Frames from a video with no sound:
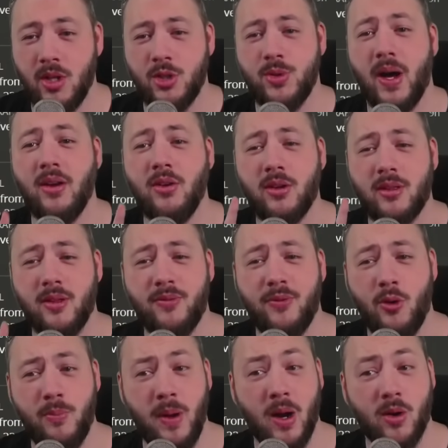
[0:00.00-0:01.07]
To unlock the
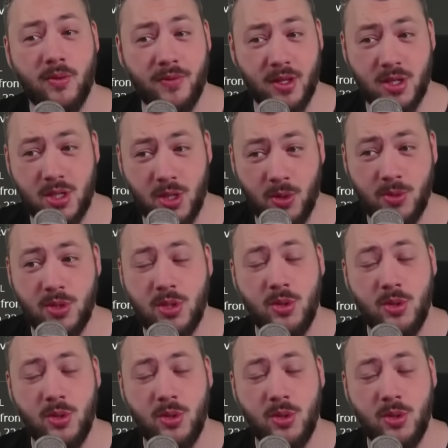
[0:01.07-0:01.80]
full power of the stones,